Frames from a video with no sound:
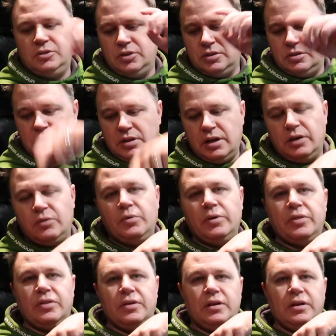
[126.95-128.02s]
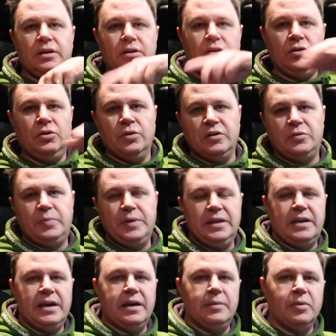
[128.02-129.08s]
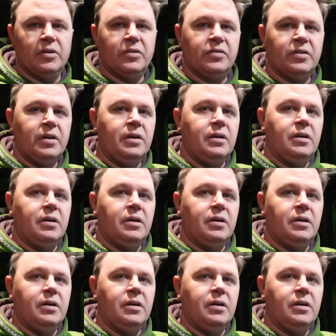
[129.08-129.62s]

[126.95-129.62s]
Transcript: just like with the USB cables,